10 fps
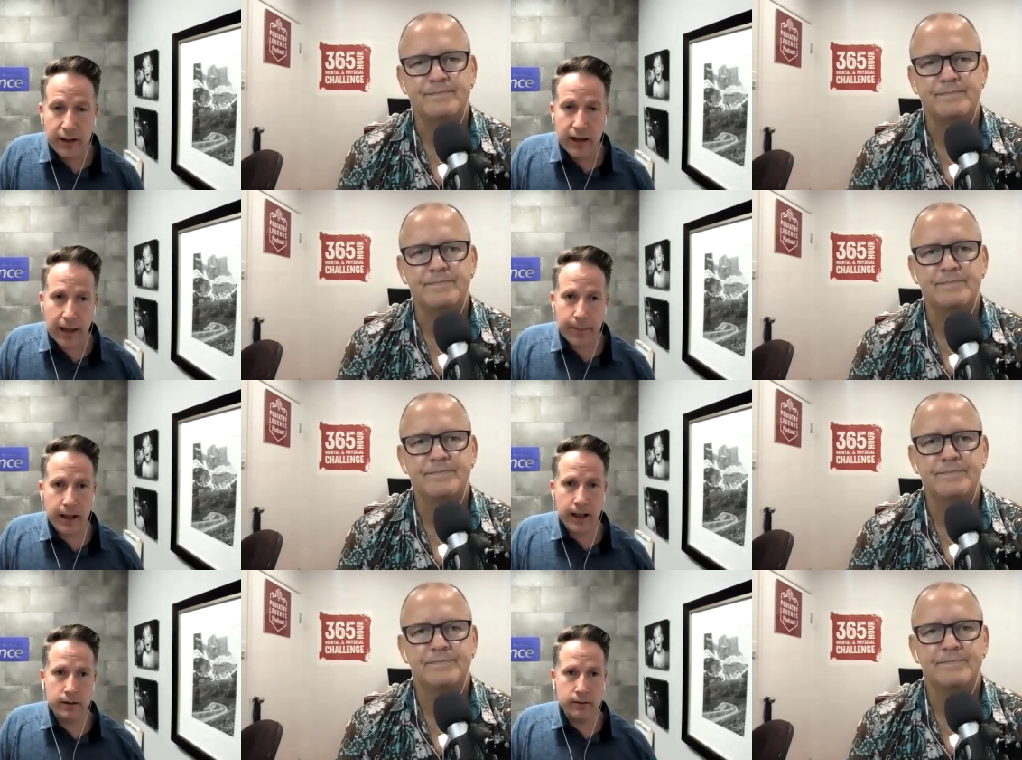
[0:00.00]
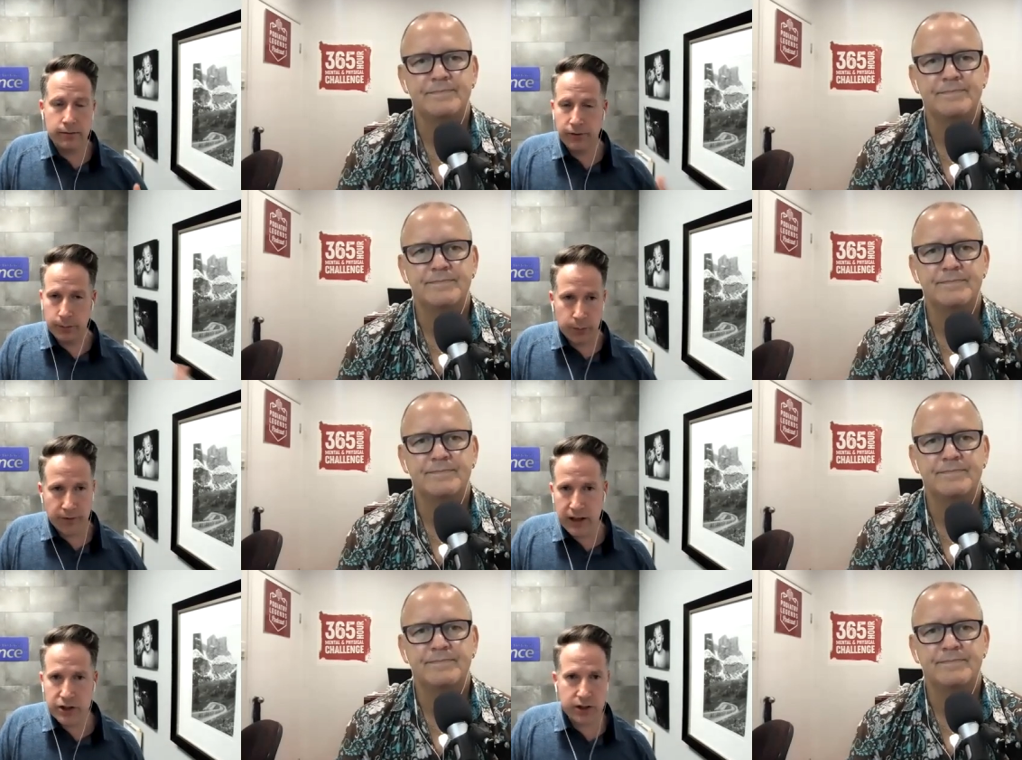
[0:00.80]
Speaker 1: And then for
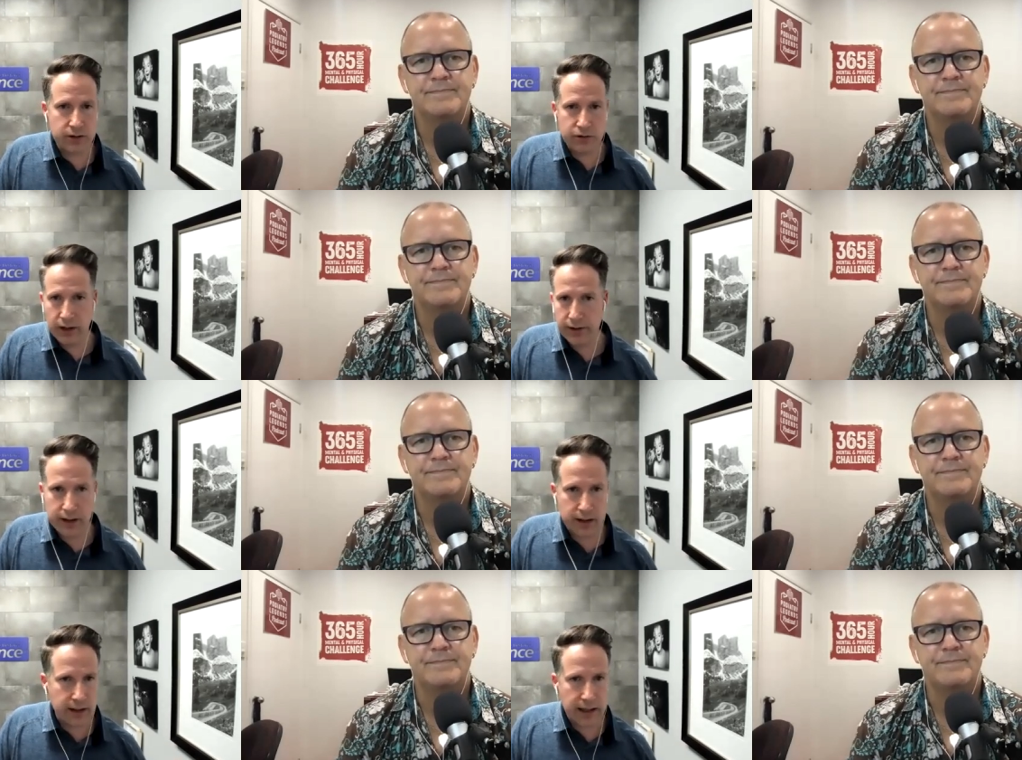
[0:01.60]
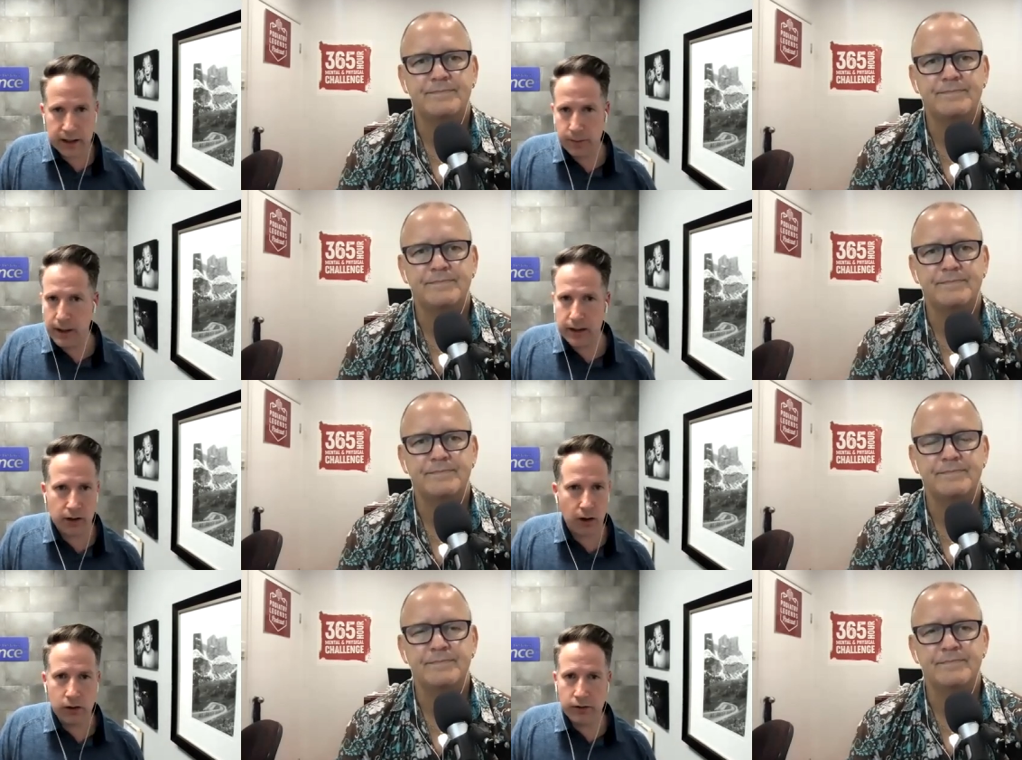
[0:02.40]
prevention, strengthening, getting
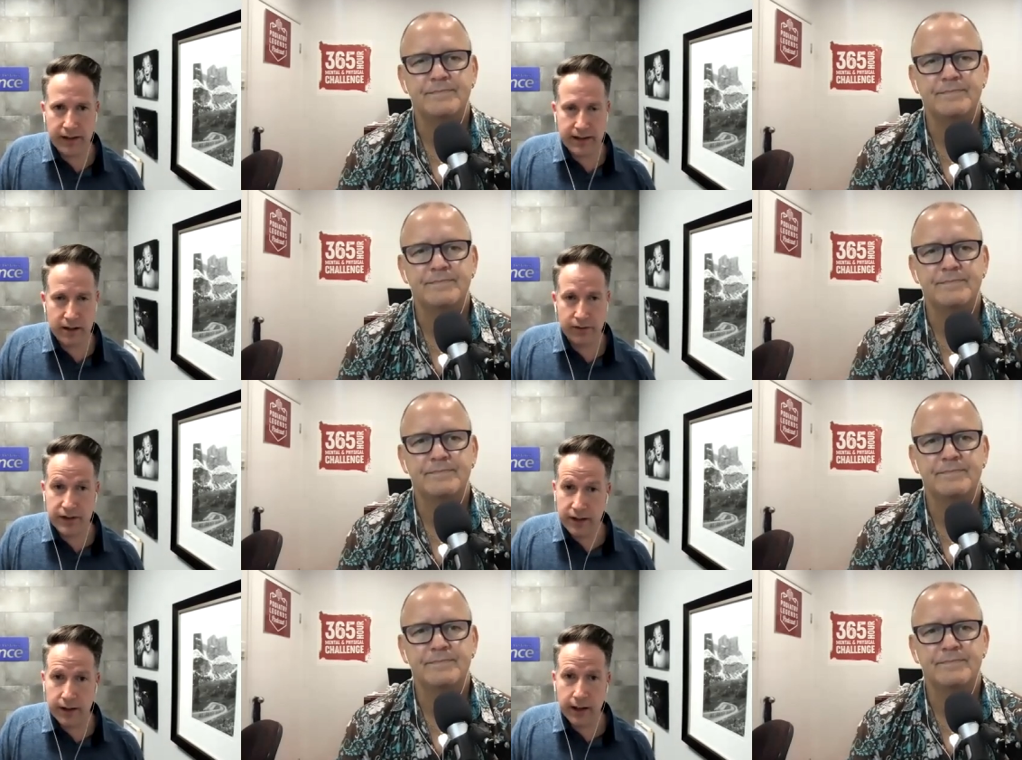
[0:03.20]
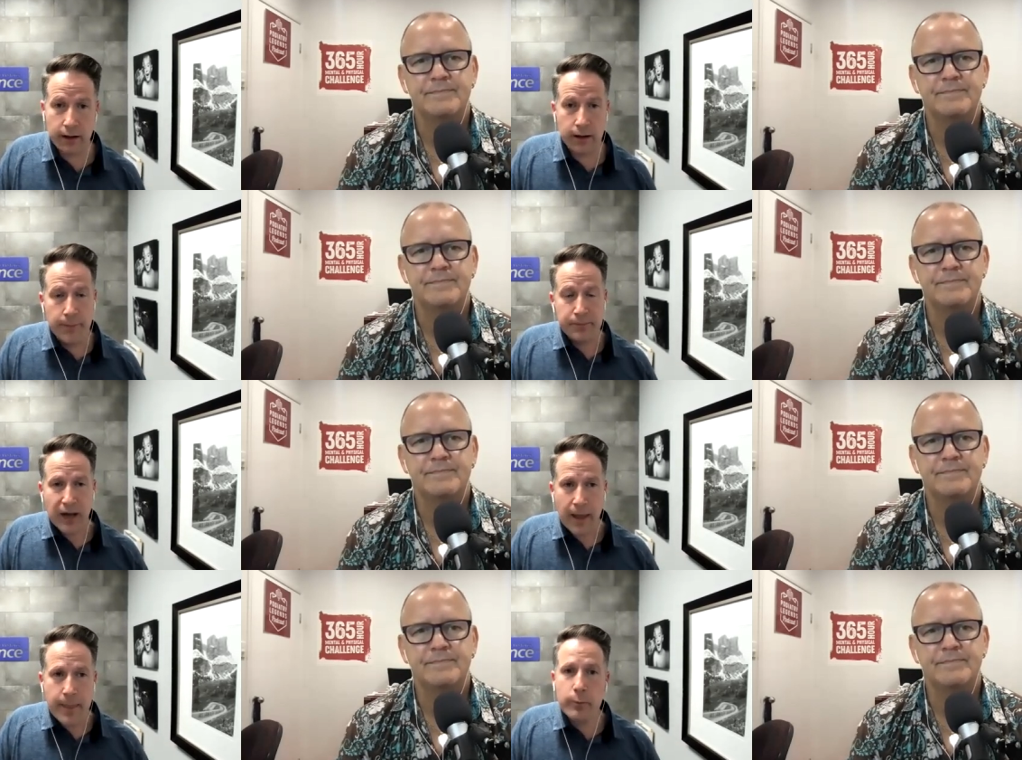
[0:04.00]
better, all of that stuff is in there.
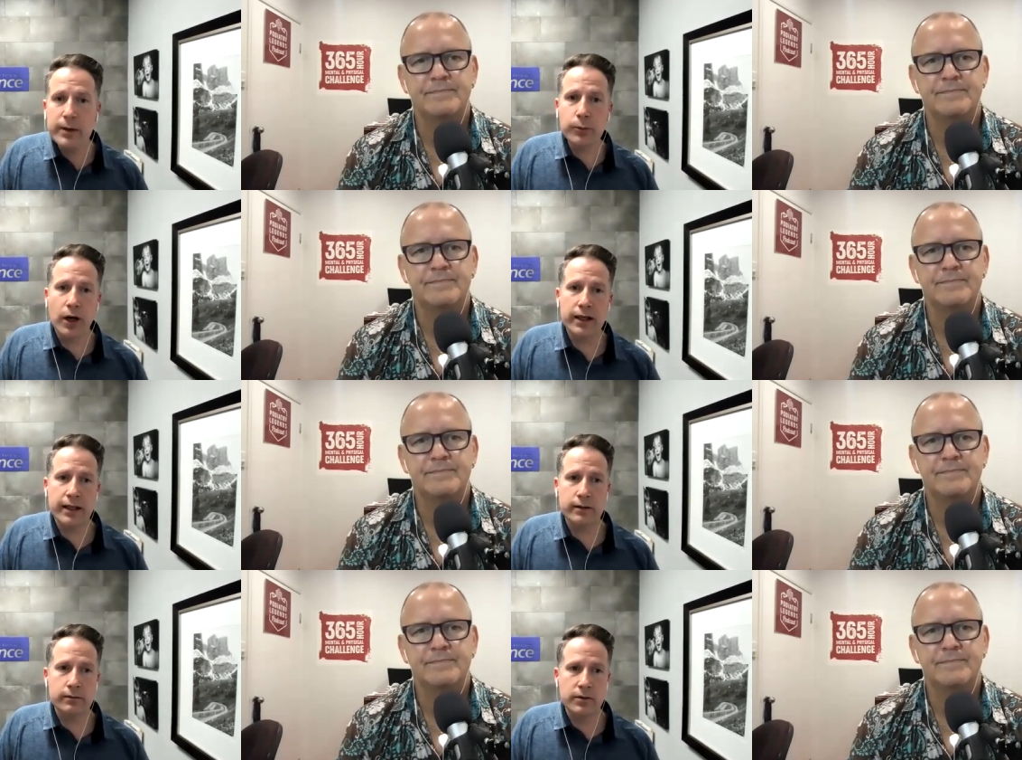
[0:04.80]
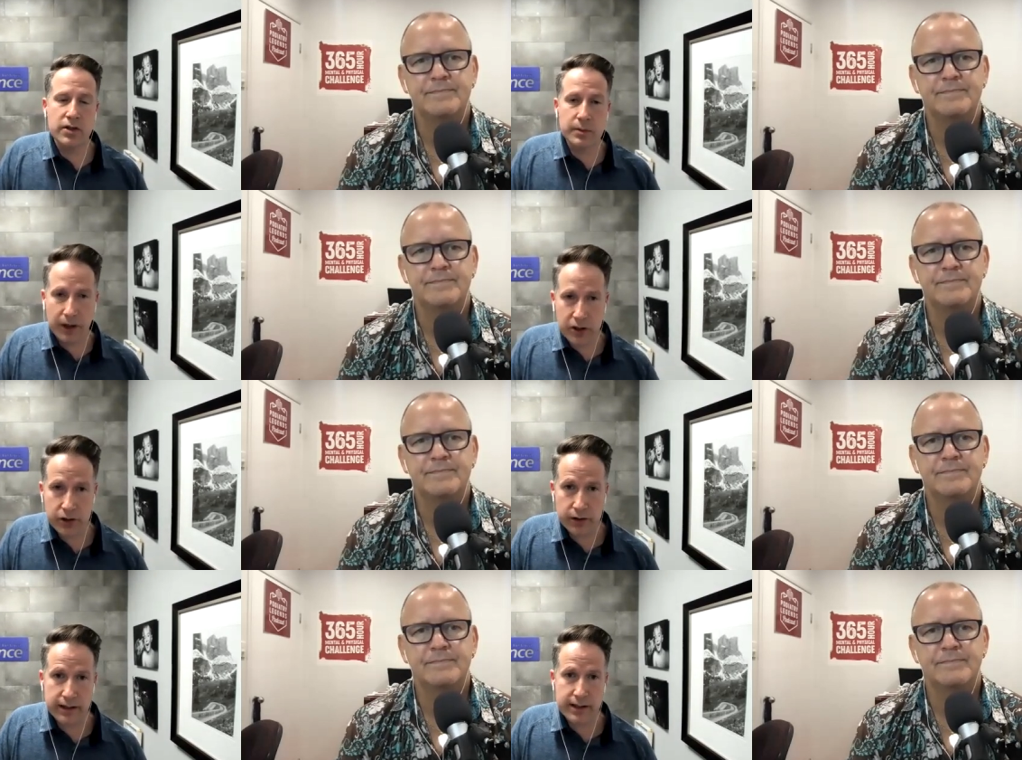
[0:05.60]
And then we brought in
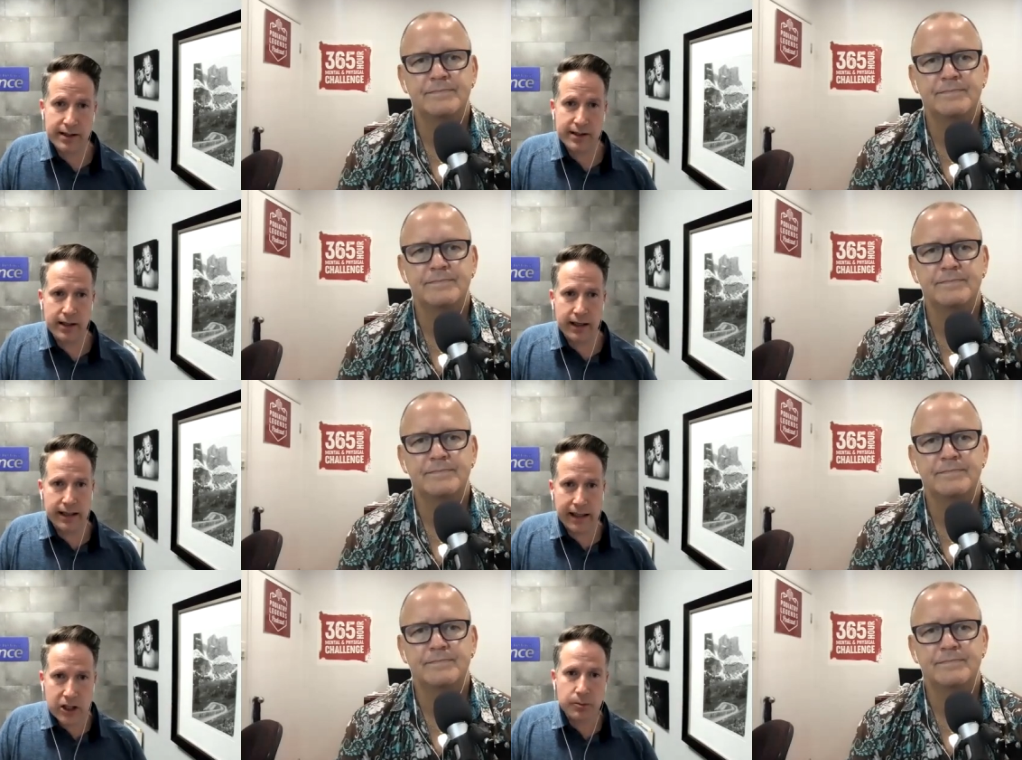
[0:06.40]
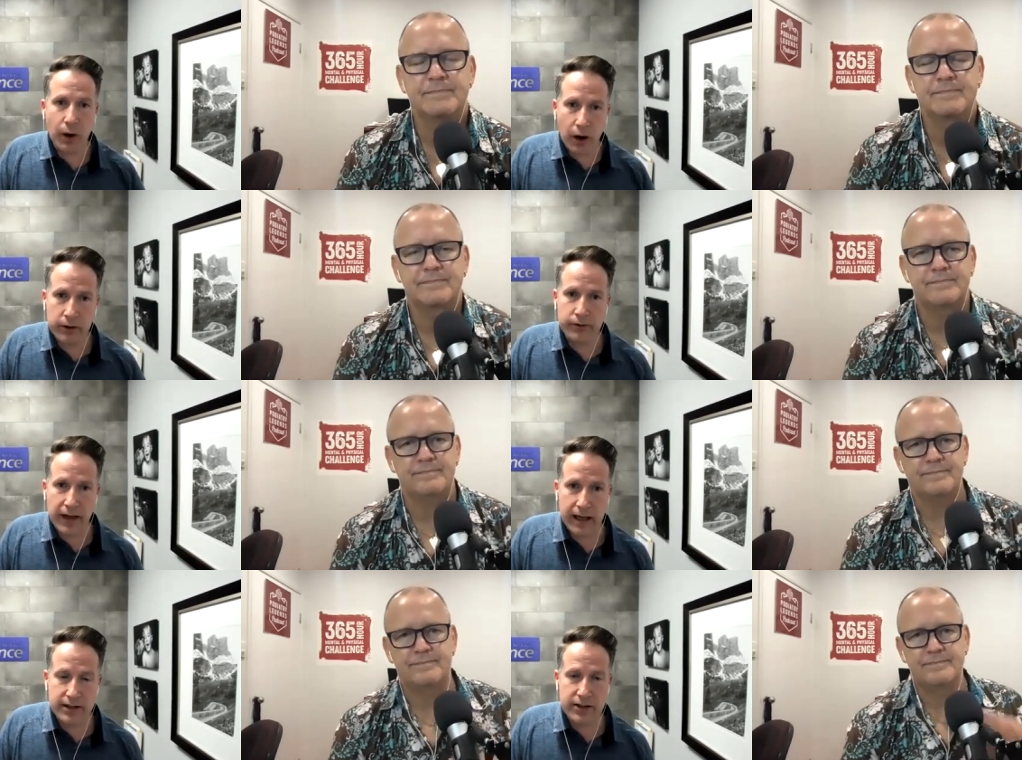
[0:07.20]
specialists in each part of
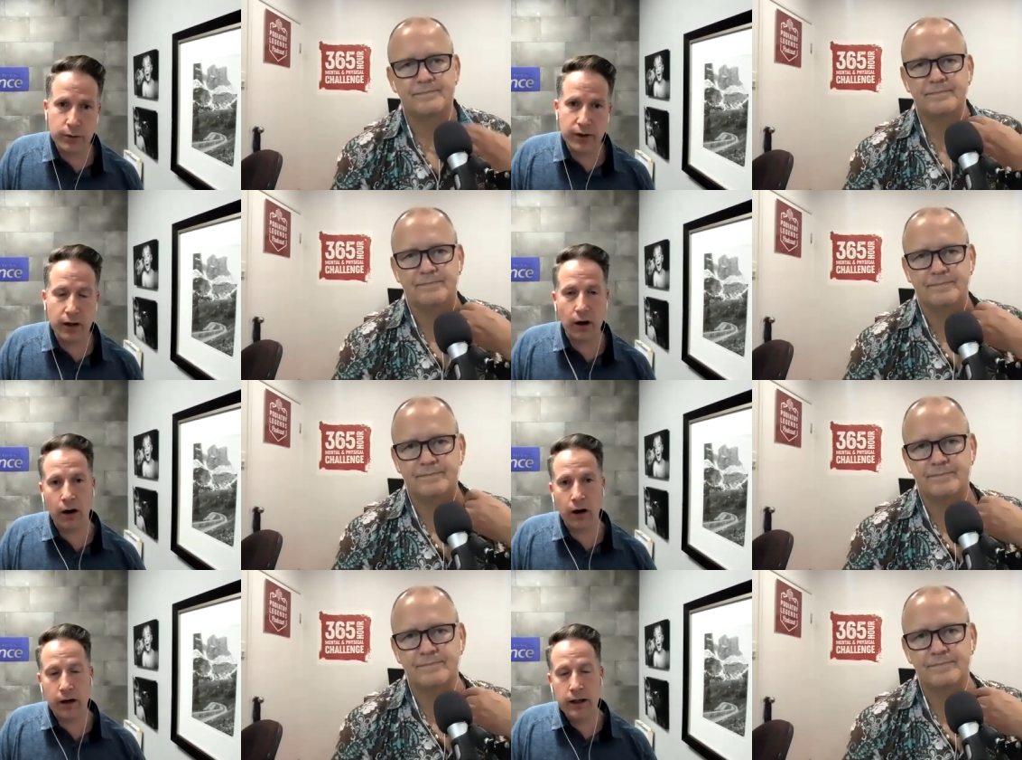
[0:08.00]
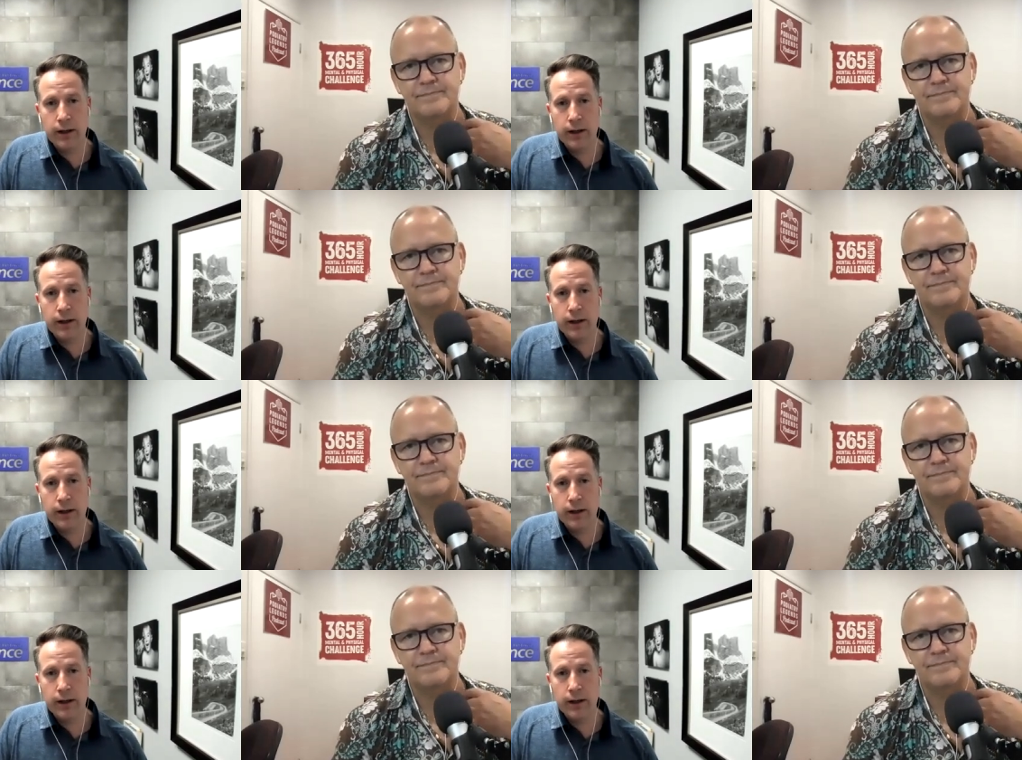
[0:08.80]
that. So there are